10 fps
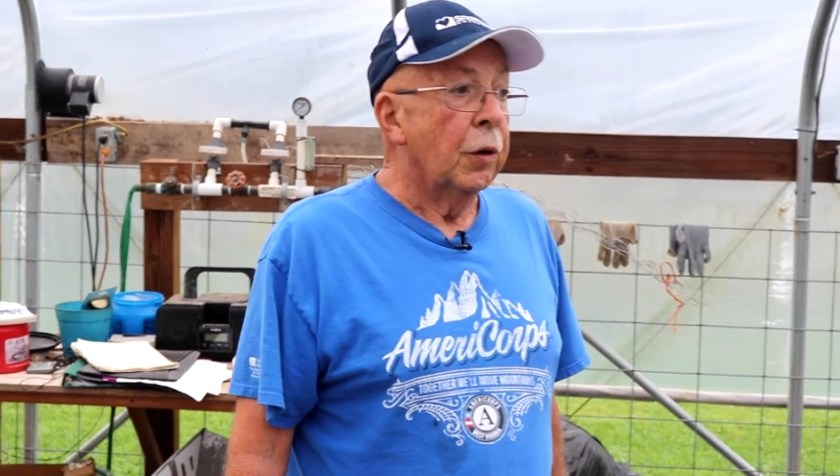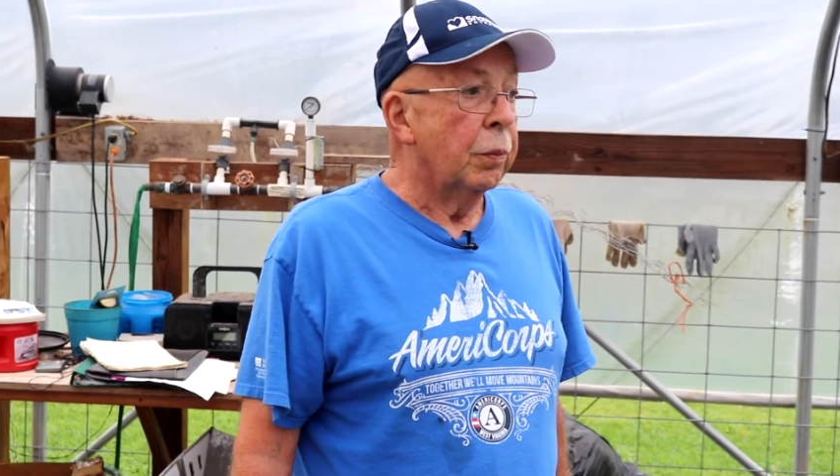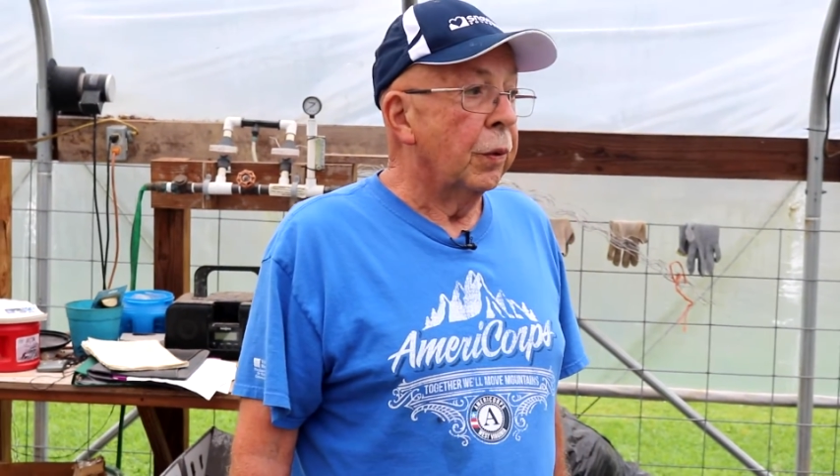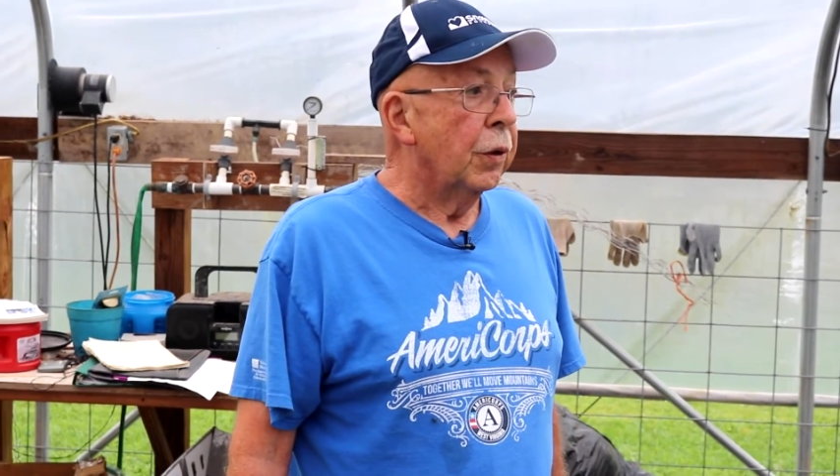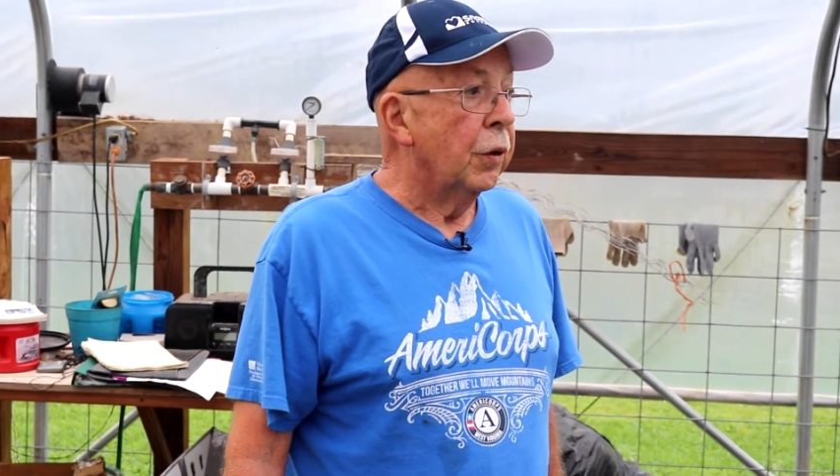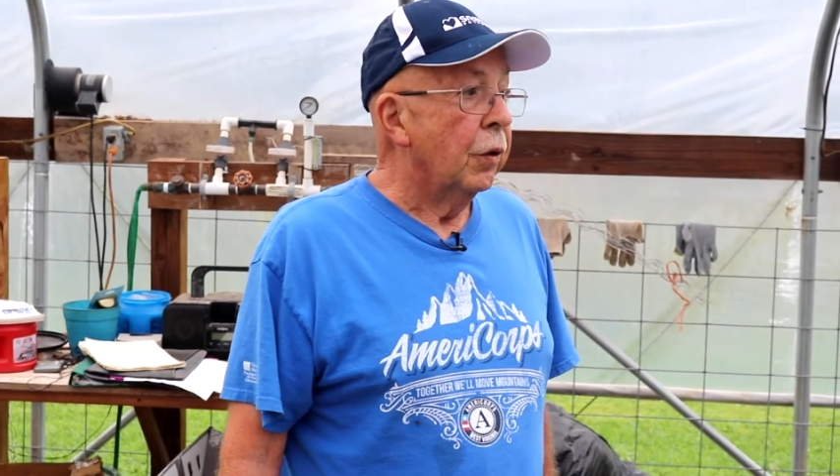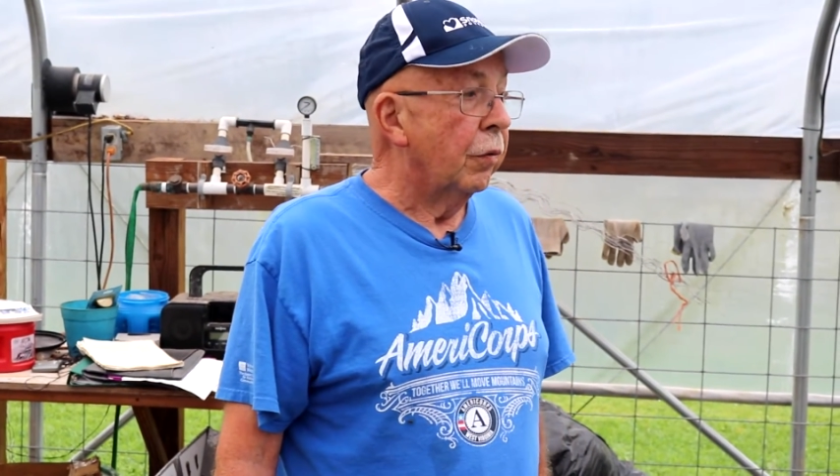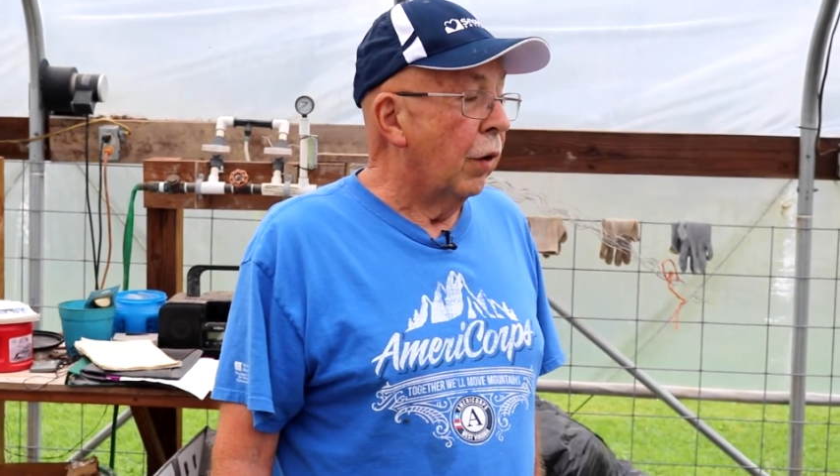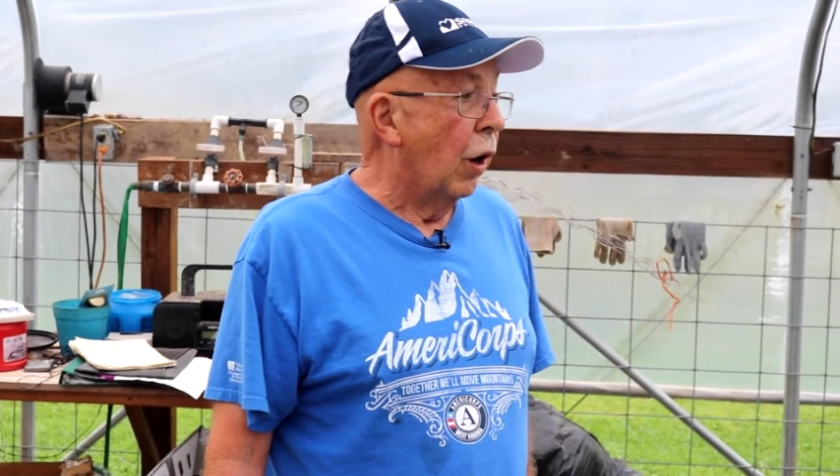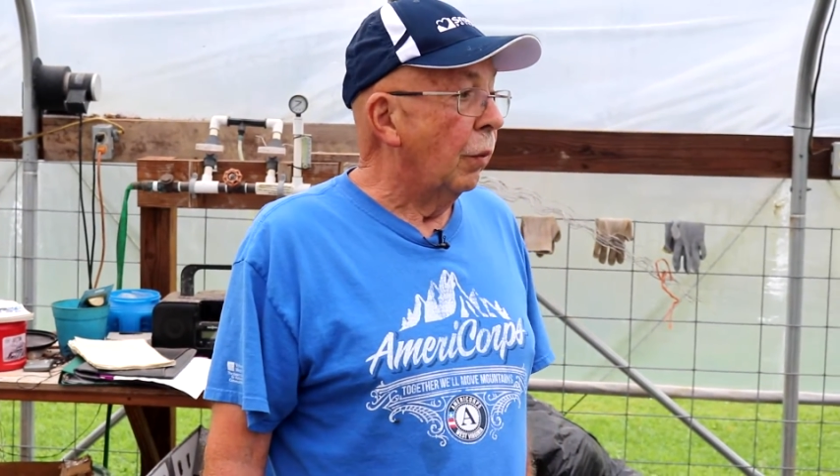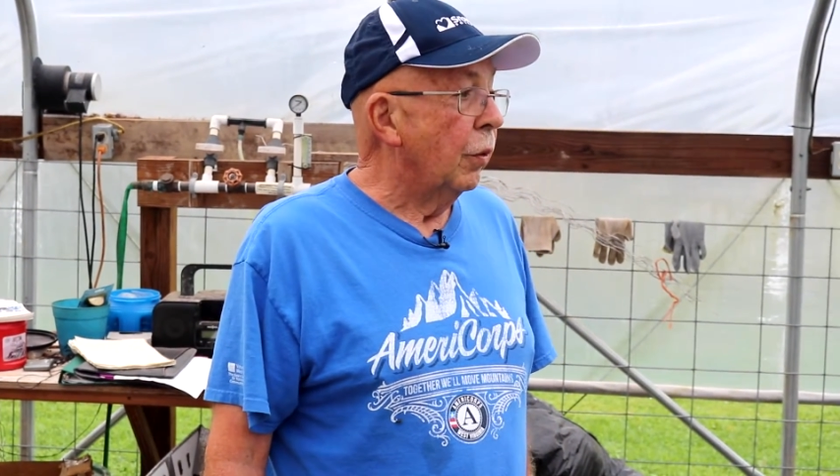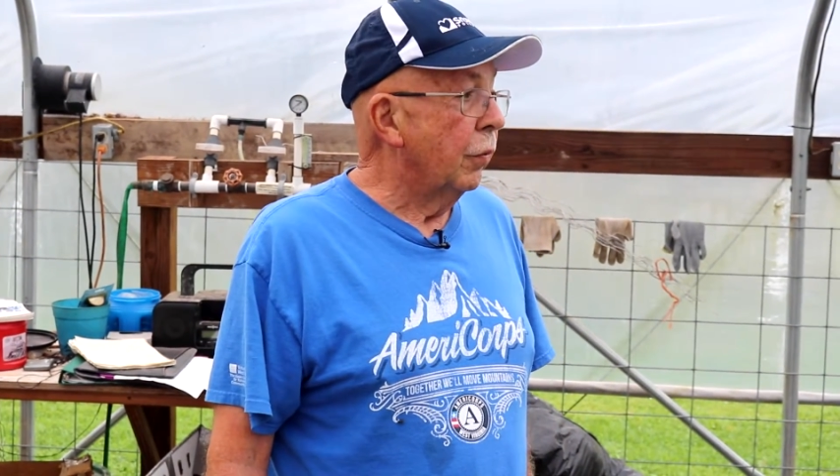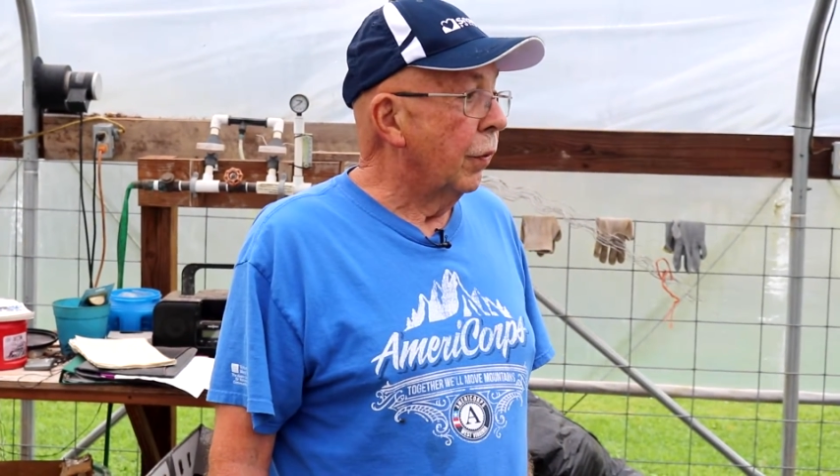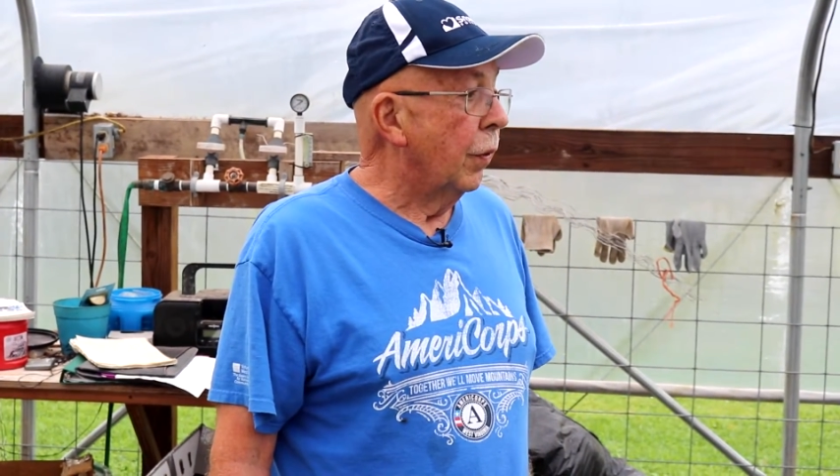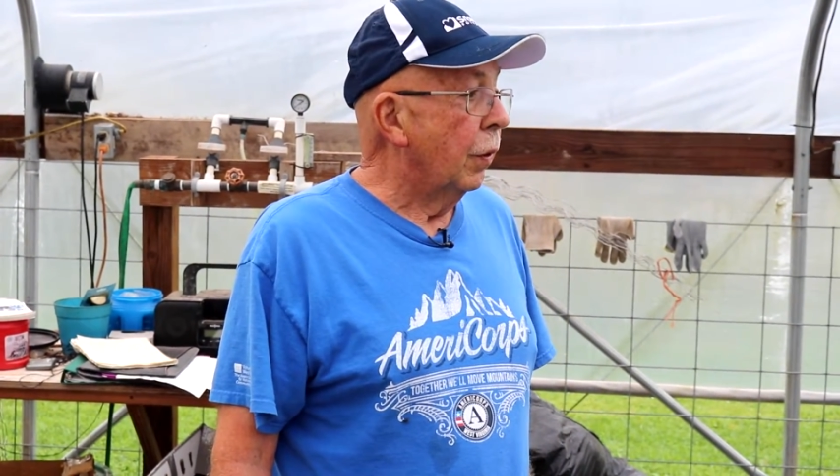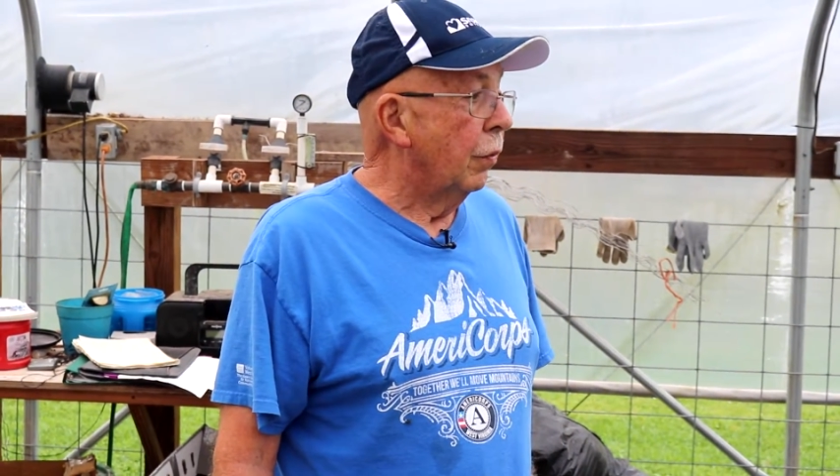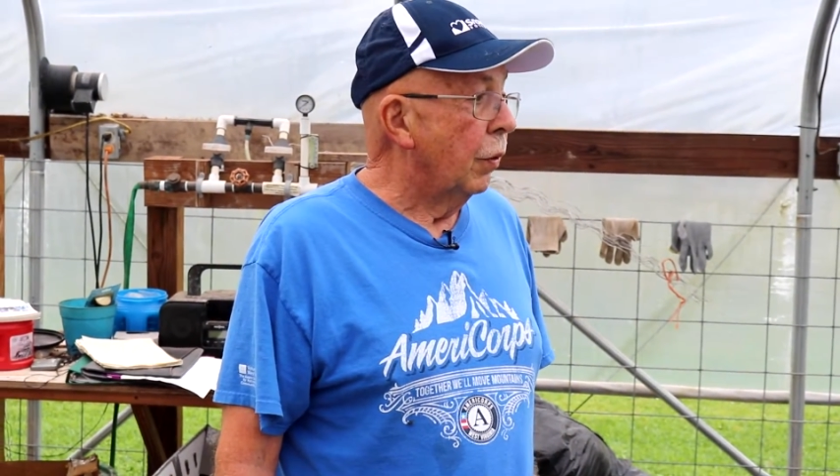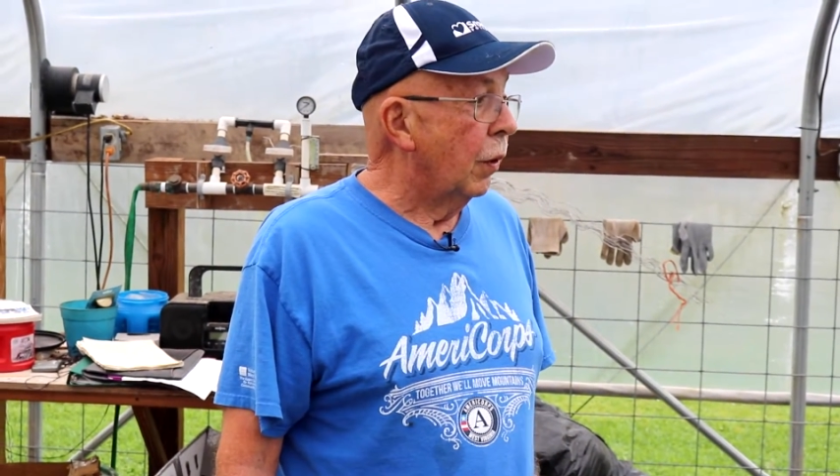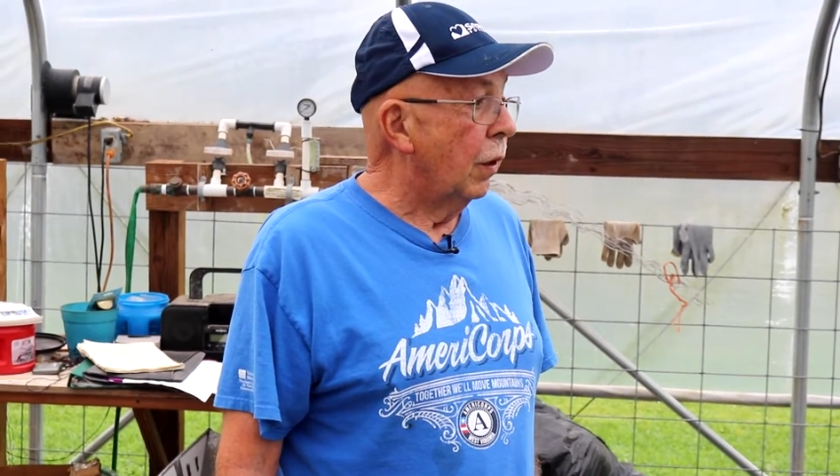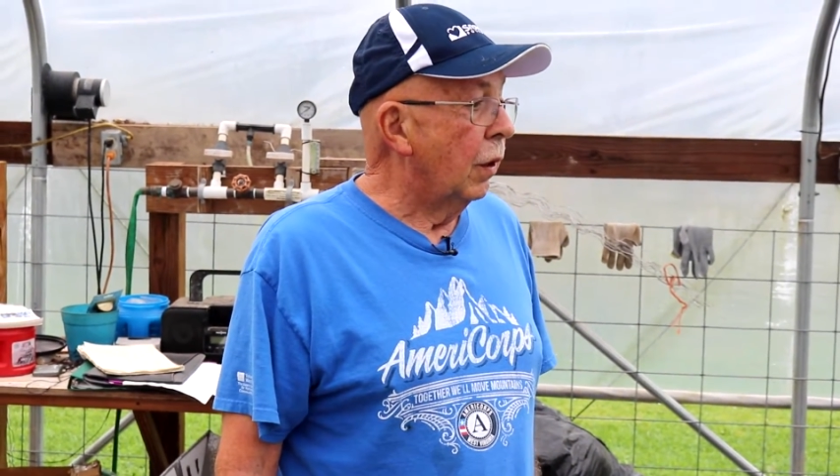pretty good environment for
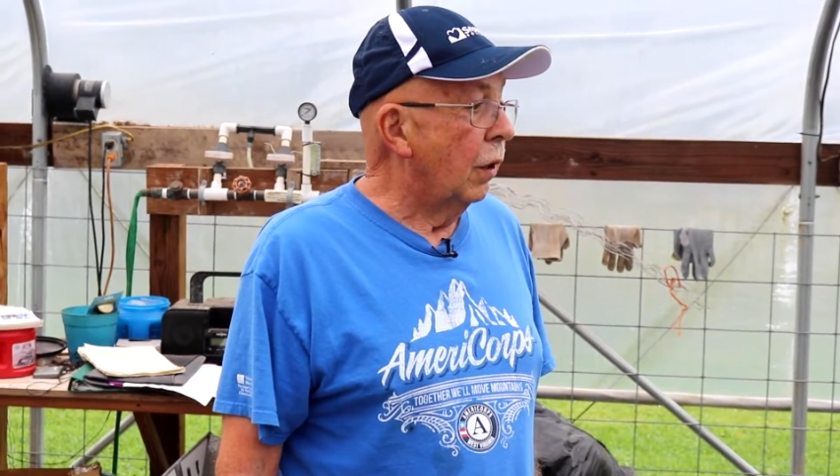even a